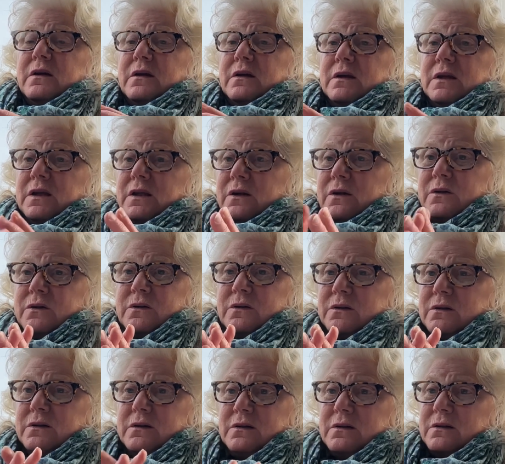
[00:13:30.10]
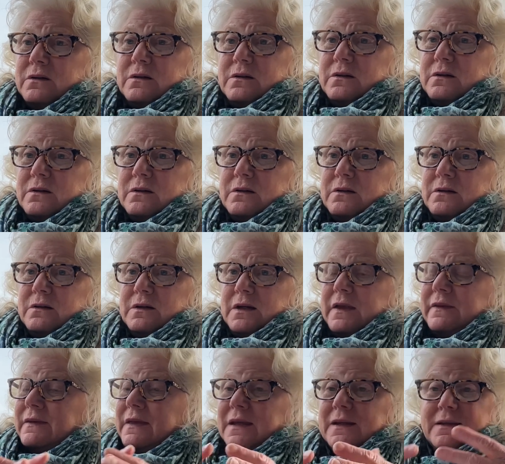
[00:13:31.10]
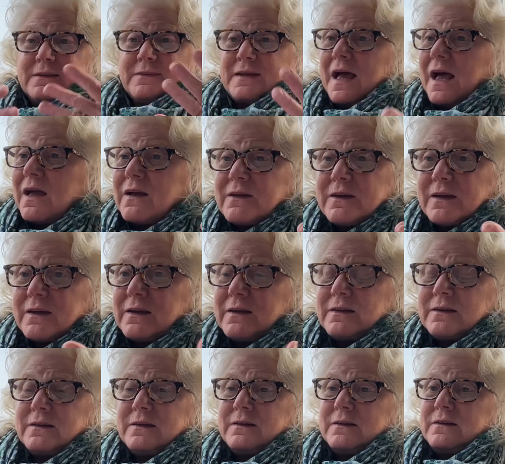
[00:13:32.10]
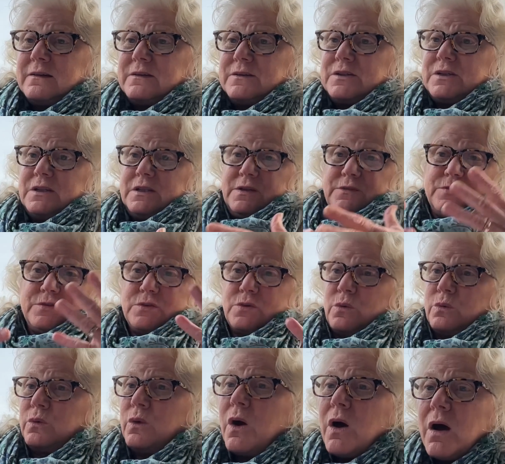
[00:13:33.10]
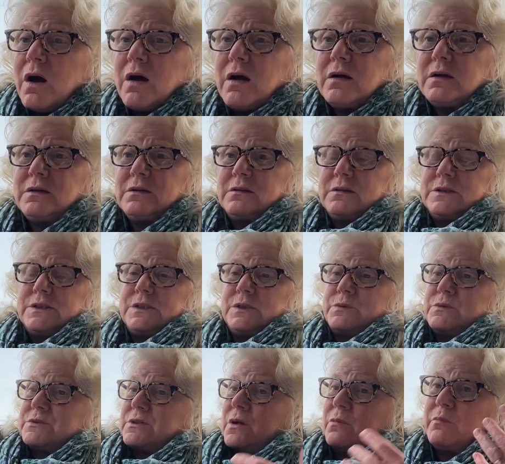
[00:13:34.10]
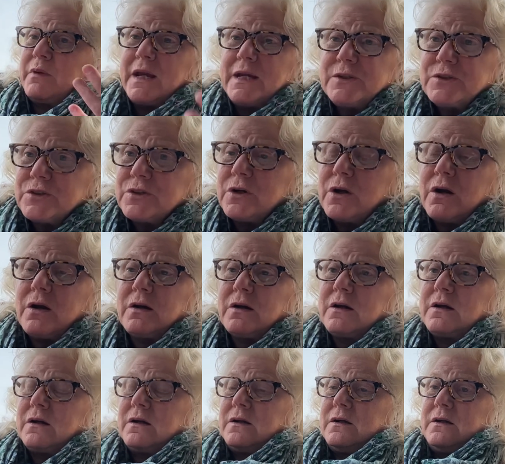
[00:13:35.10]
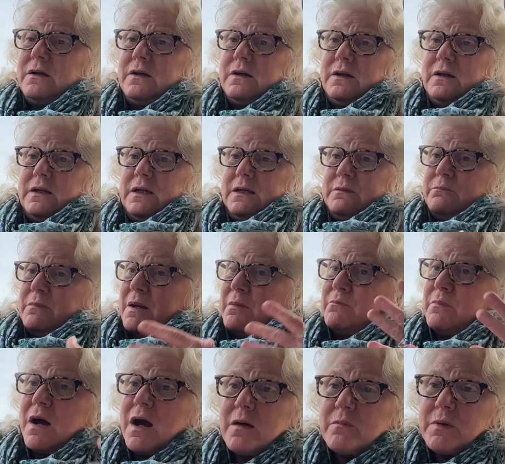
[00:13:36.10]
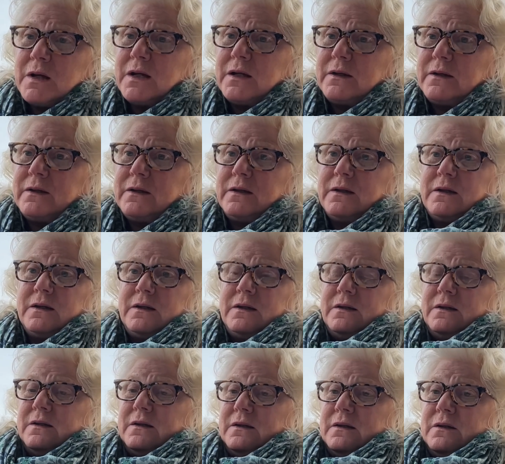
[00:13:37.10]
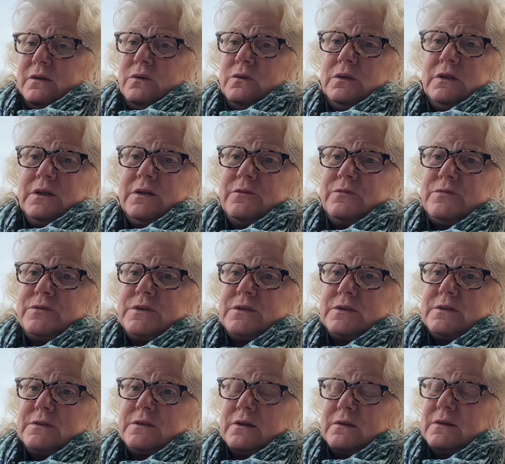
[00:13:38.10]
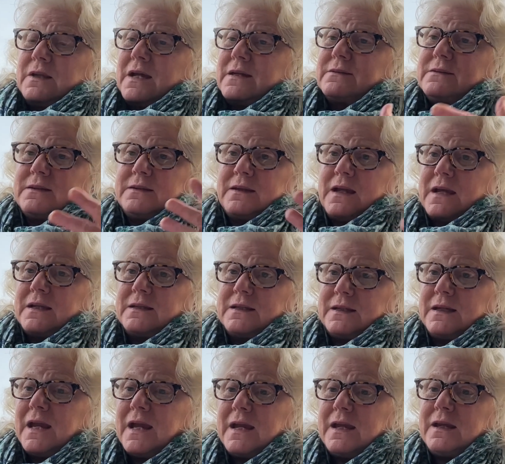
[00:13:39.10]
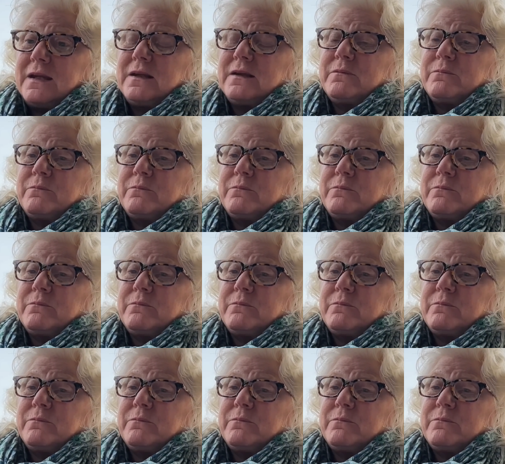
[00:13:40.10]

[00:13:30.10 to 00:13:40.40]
And then Italia, she lived so long. She was our matriarch. And my mama, who lived till 1998.